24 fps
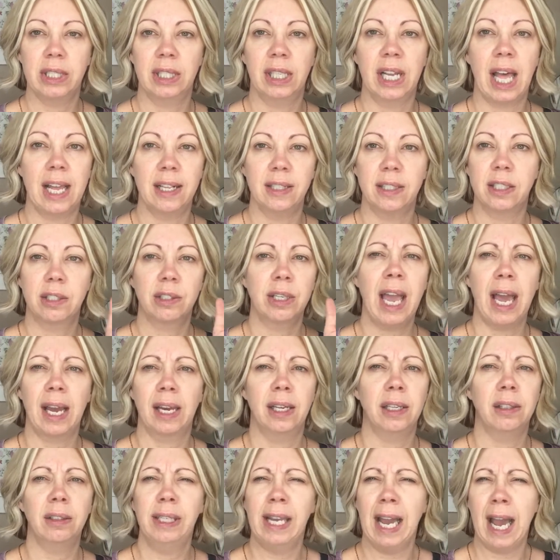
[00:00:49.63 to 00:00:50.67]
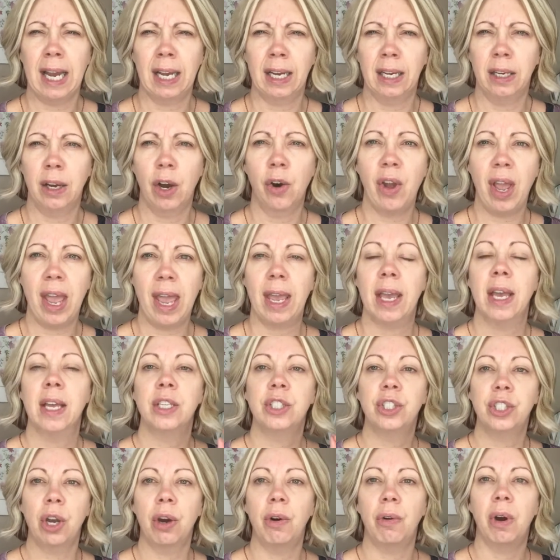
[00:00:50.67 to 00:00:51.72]
lines. Yuck, yuck. Okay,
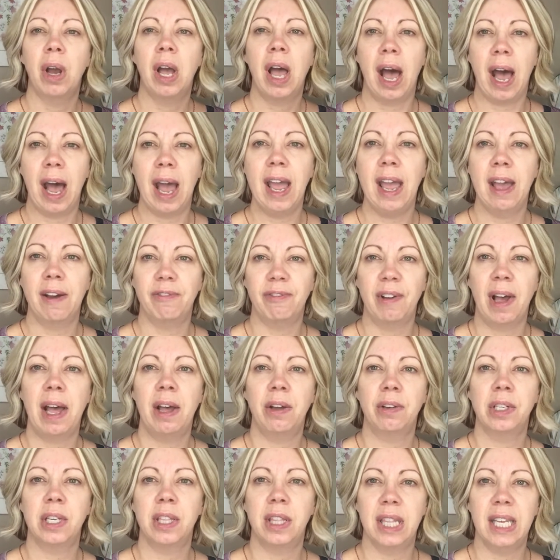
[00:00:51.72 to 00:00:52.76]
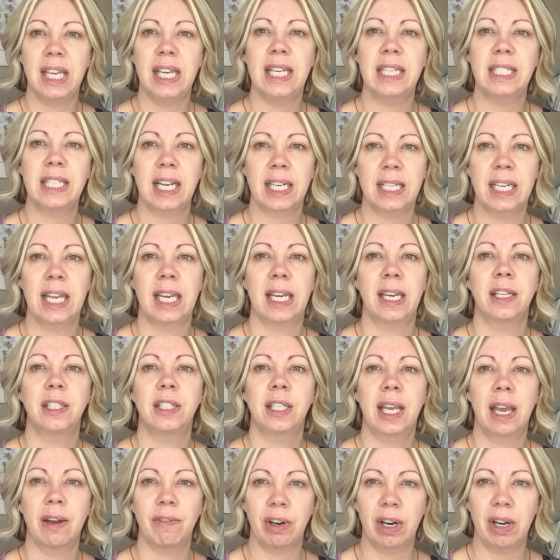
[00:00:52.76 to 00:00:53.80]
so I have found the technique
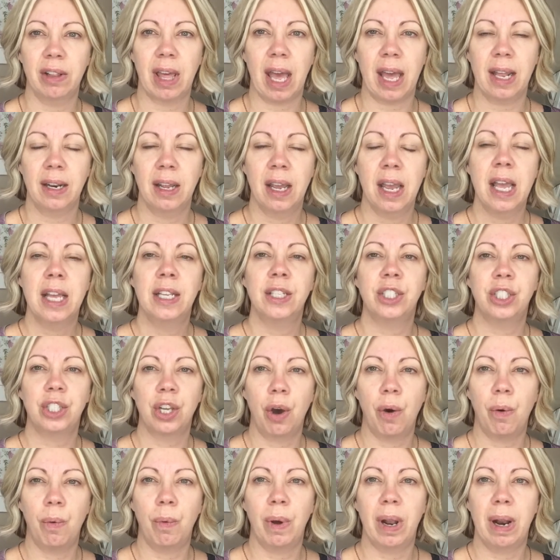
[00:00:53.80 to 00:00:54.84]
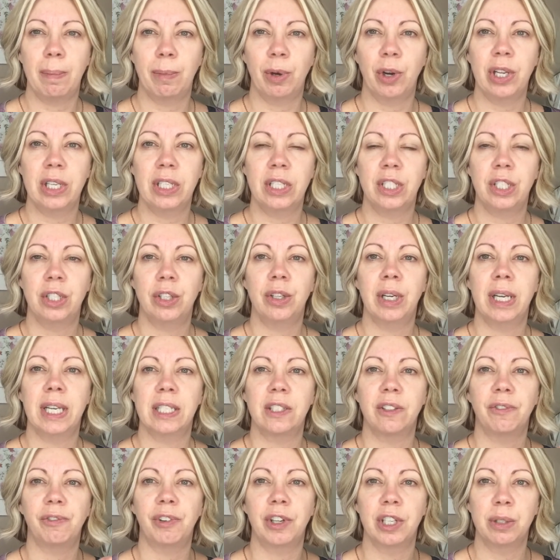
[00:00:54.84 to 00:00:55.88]
to get rid of that. So what I'm going to do
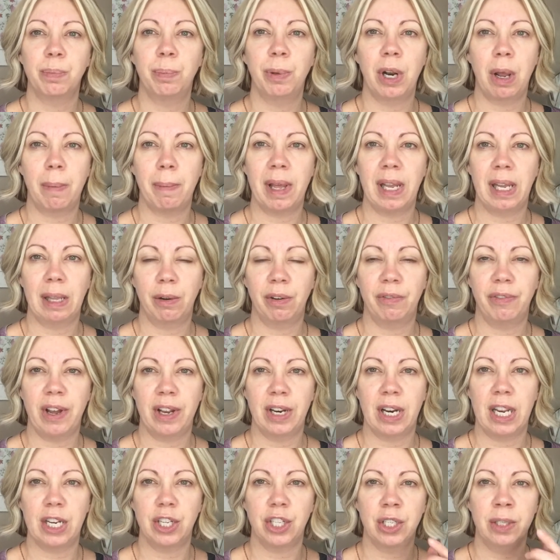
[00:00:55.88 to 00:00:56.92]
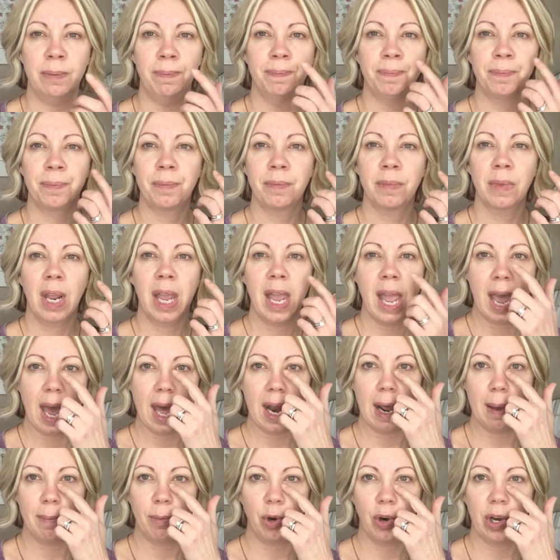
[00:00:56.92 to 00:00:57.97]
is first put on my liquid foundation,
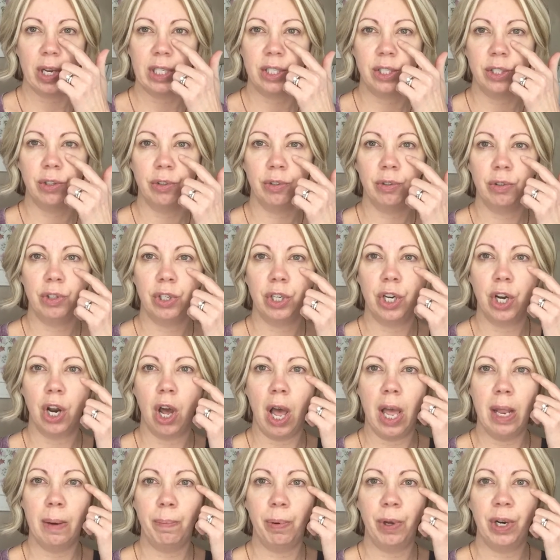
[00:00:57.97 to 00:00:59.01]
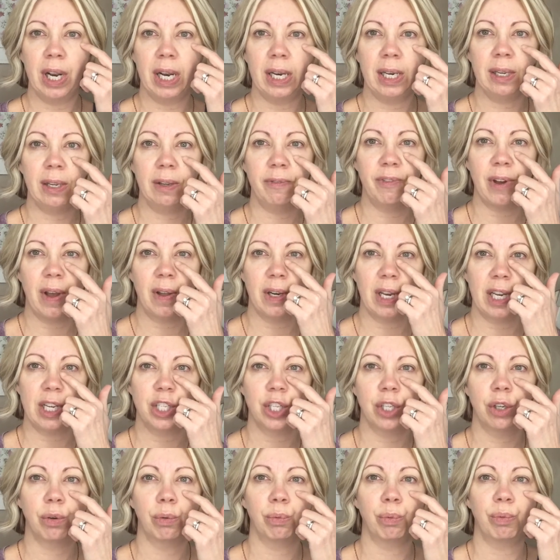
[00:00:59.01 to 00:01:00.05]
and I'm going to not put any
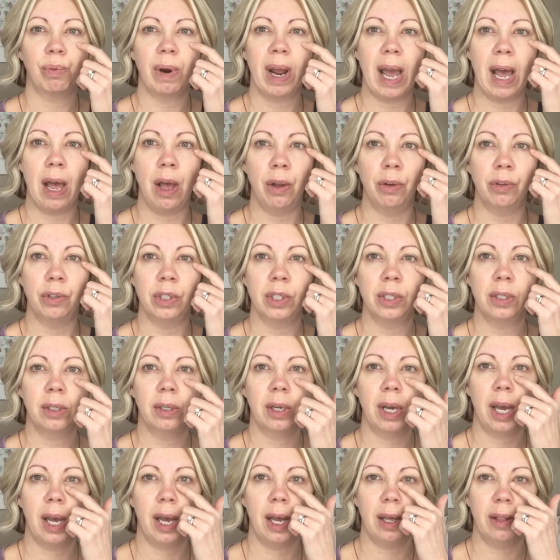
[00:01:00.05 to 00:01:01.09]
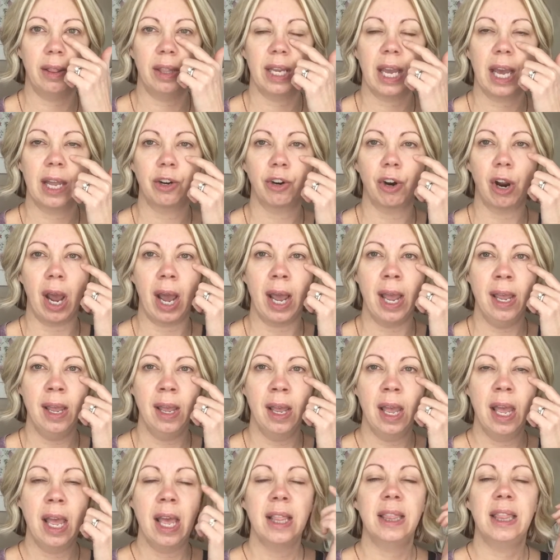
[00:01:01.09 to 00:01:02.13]
foundation around the under eye.
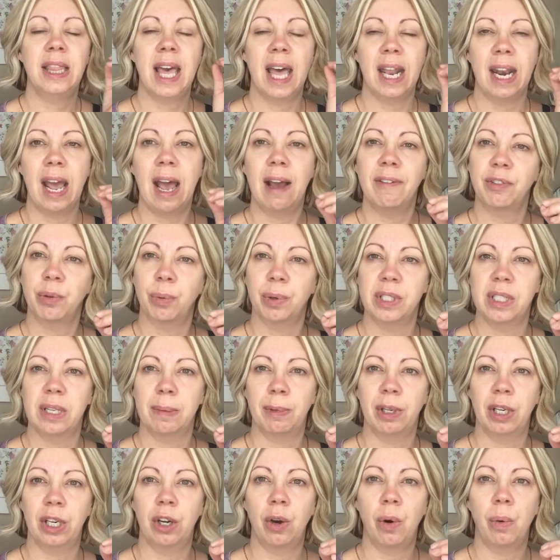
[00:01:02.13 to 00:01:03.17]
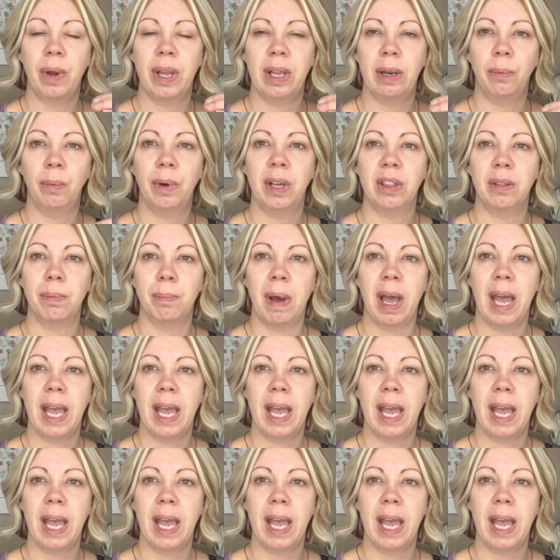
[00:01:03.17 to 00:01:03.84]
Then afterwards I'm going to go in with